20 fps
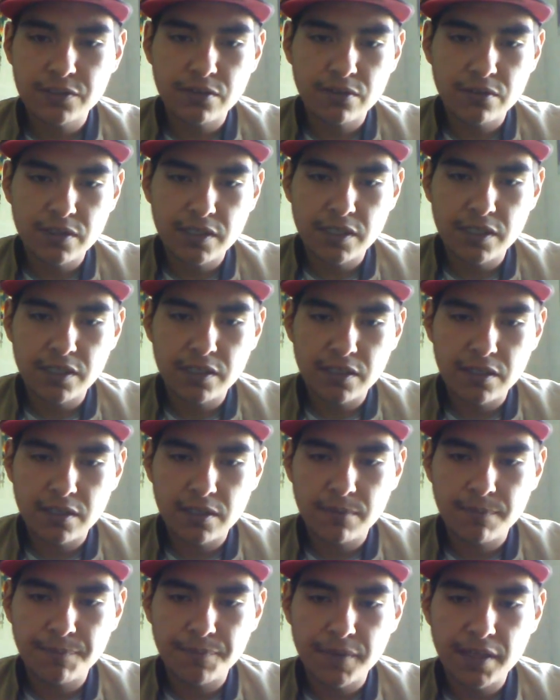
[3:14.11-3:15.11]

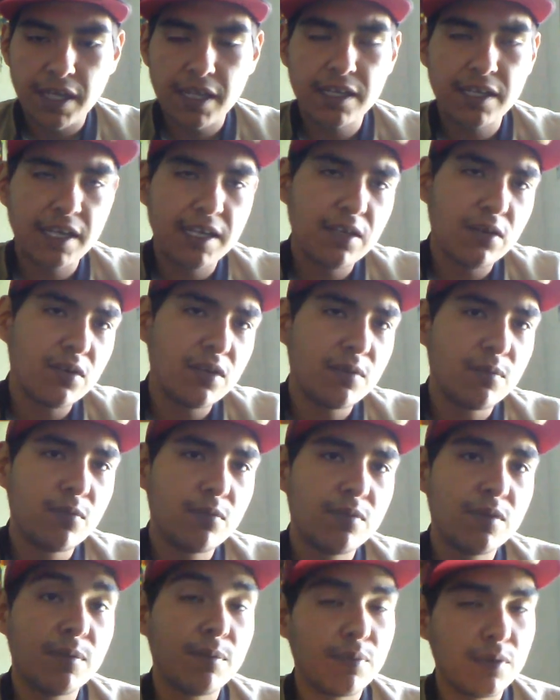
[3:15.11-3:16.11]
I know
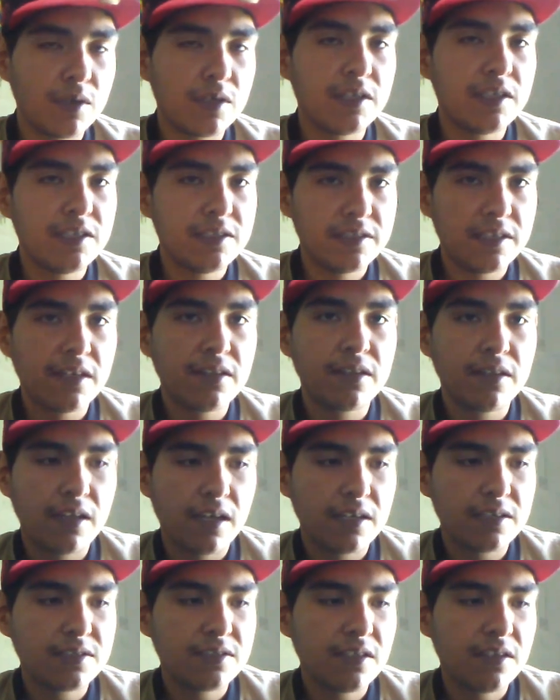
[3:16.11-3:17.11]
the book leaves out a
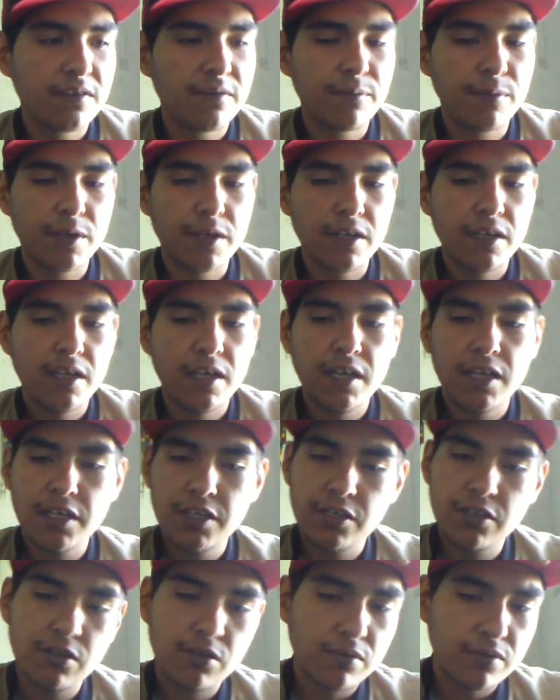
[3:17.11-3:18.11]
lot of stuff, but
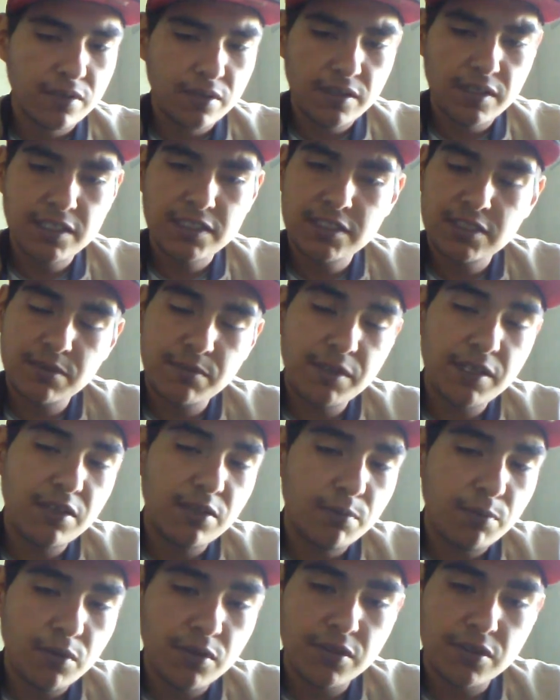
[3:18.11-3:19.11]
to me
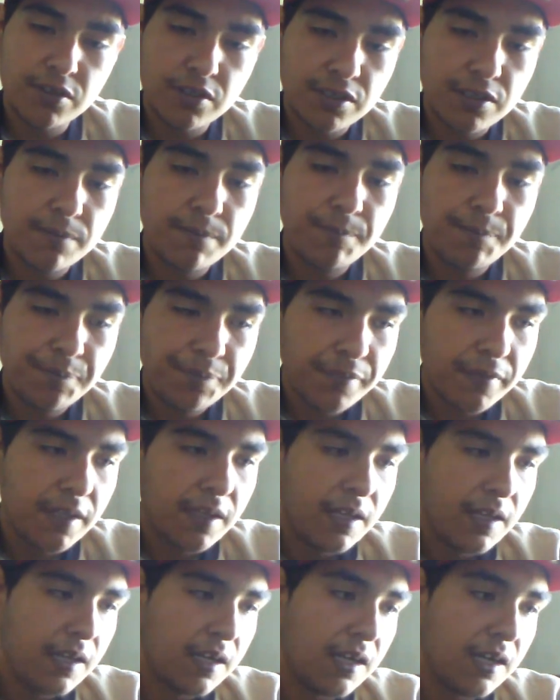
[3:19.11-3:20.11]
they're both good.
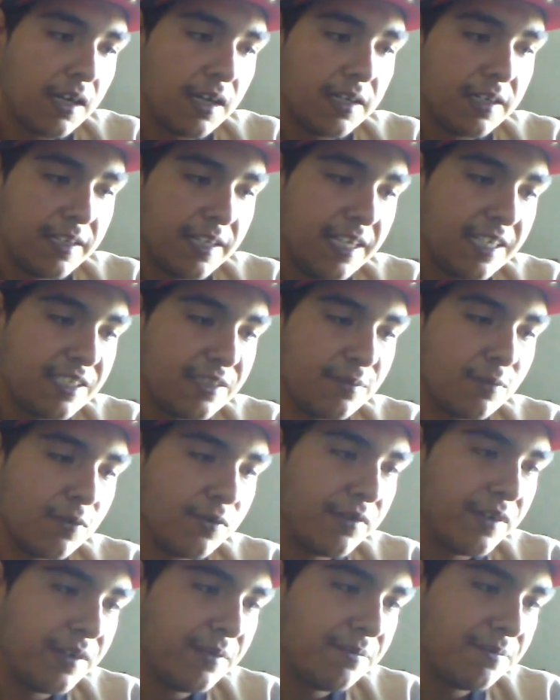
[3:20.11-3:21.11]
Next
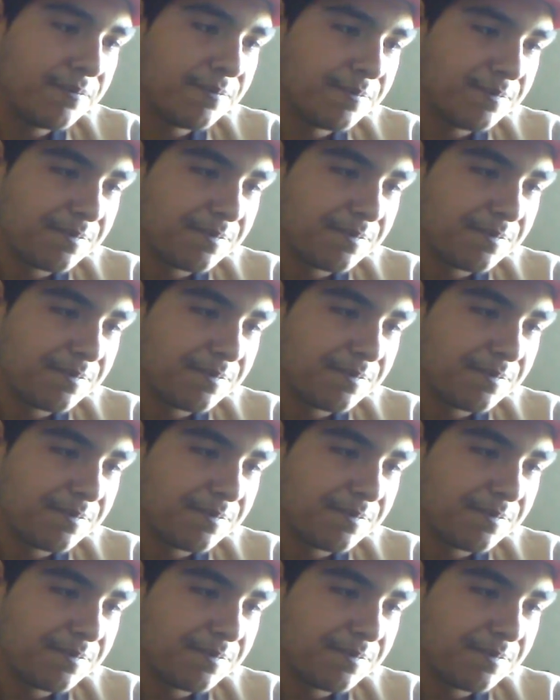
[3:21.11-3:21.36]
movie.